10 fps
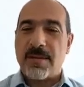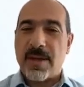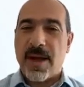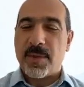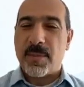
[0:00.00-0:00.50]

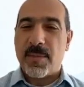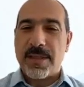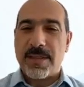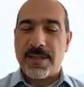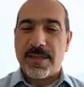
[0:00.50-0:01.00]

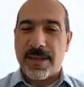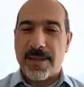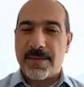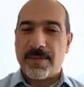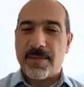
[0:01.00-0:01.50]
optimize
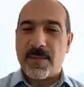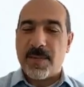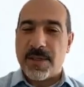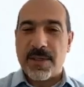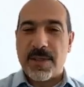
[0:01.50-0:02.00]

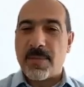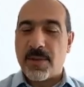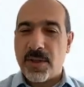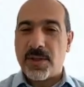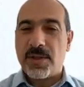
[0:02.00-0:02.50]
business
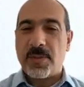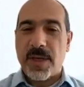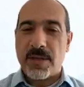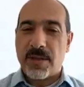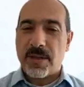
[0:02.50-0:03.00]
operations
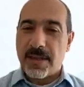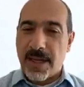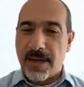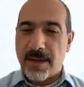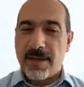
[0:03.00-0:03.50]
based on the
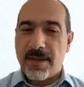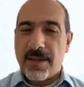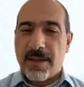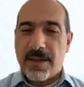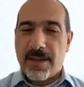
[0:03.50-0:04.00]
data
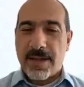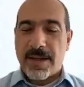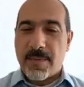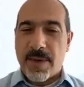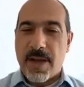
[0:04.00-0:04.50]

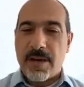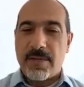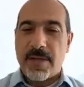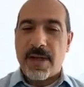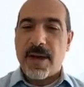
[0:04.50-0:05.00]
coming out
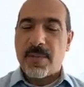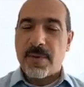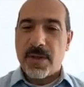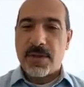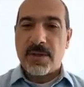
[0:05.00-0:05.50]
of the
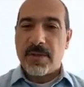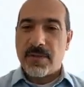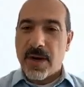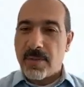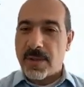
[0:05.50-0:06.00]
operational
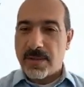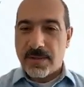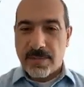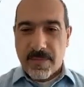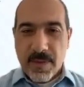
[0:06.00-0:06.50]
environment.
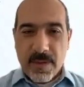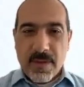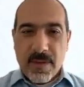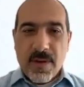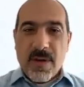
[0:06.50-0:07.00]

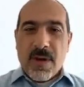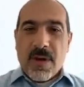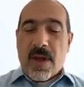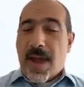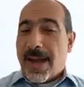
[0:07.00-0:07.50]

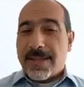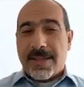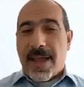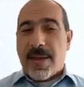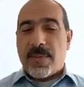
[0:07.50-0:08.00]

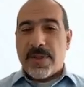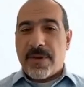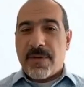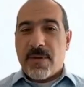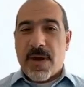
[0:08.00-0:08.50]
Access happens
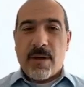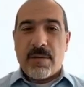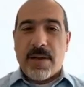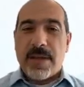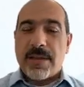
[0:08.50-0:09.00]

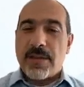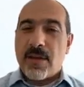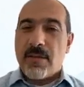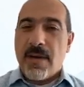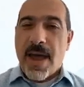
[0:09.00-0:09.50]
everywhere, right?
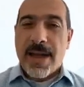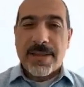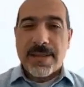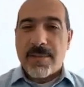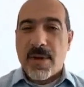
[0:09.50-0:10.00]
So
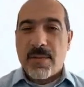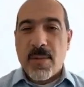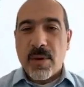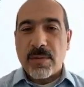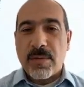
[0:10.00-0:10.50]
access can be
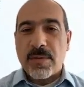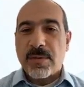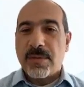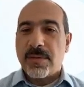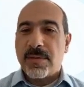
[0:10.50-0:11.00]
remote.
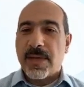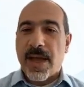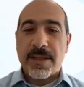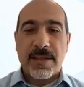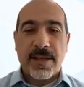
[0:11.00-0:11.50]

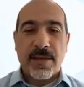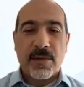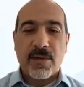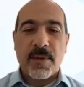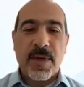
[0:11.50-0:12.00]
Access can
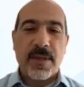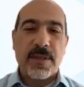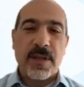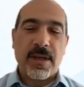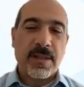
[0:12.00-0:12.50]
also be
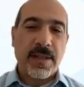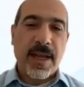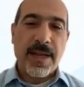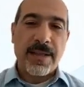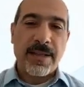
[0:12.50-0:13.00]
on
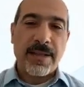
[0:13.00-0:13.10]
site.